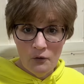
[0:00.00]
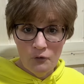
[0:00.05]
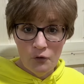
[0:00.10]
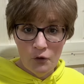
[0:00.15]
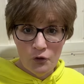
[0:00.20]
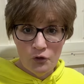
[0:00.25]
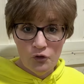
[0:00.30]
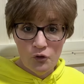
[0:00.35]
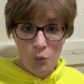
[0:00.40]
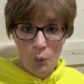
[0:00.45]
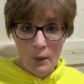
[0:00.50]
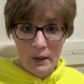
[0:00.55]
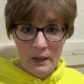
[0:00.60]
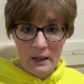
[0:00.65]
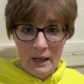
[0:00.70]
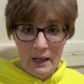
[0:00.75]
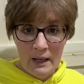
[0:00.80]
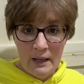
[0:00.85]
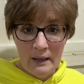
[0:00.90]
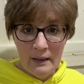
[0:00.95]
verse
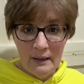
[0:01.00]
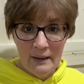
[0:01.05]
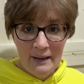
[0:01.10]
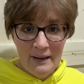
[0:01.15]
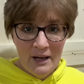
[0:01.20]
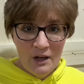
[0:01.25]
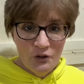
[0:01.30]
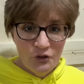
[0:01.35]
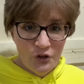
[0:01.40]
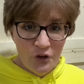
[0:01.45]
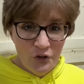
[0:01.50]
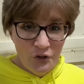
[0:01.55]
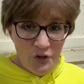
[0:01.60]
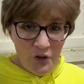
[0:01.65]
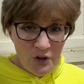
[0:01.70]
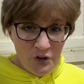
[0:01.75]
28 says that